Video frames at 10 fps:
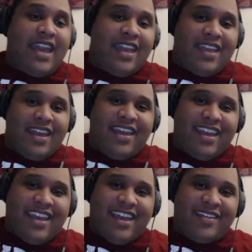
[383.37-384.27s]

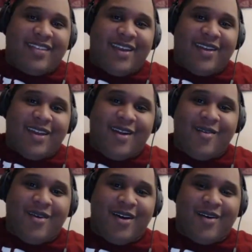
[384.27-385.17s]
There you
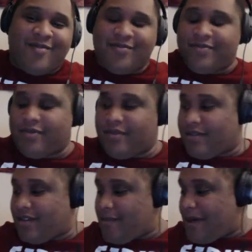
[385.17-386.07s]
go.
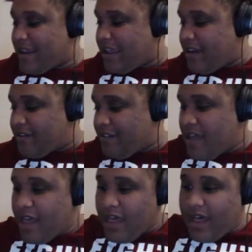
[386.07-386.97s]
Nobody cares.
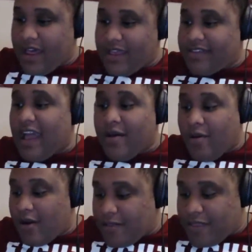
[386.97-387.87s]
It's not
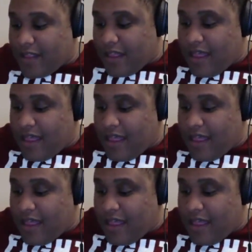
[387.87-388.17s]
worth it.